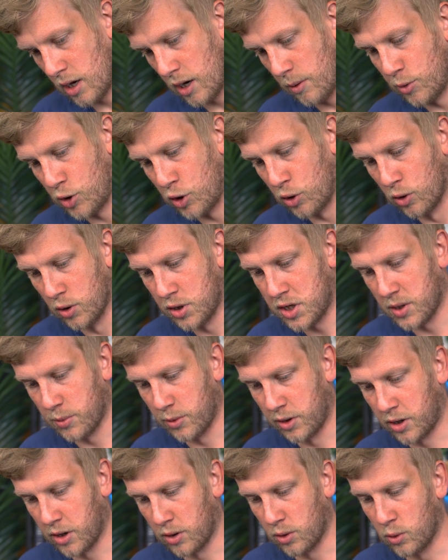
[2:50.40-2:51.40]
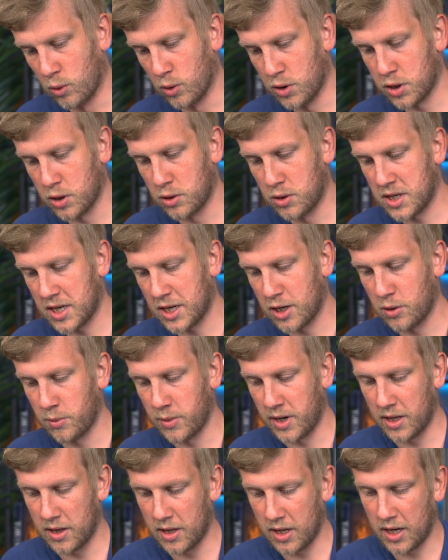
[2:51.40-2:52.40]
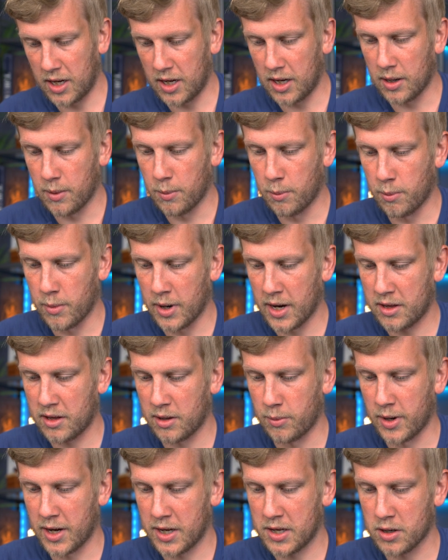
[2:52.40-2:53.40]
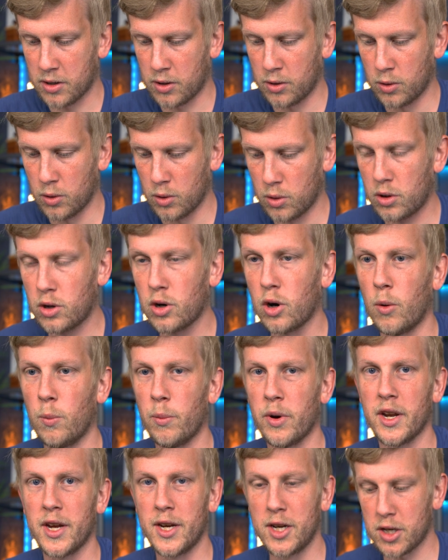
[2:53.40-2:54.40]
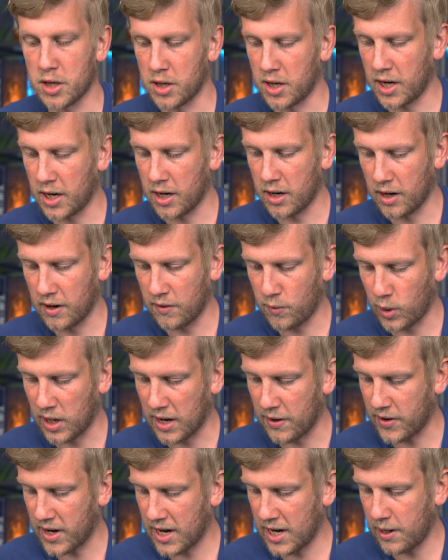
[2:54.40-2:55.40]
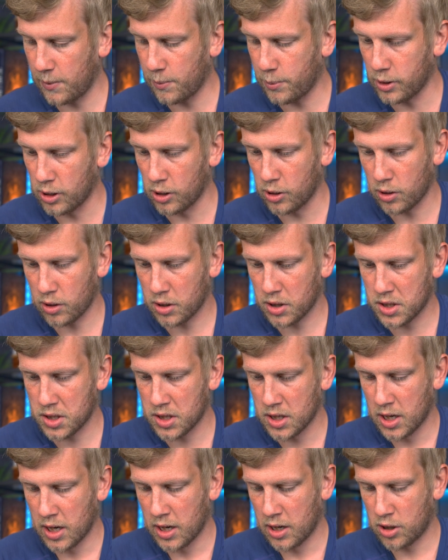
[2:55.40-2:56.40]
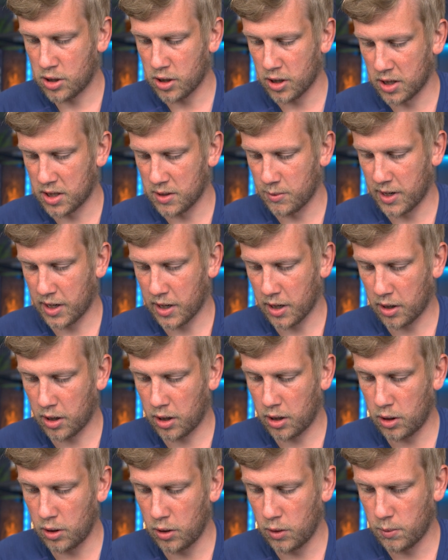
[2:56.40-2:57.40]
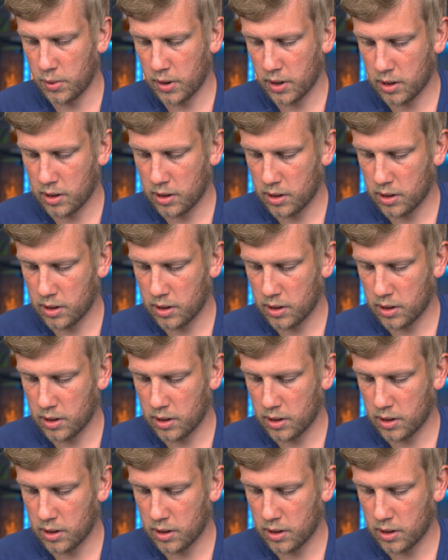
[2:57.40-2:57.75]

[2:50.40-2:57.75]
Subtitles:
I'm sure someone can also tell me the mathematical combination here. If we have 8 blocks trying to make a cube,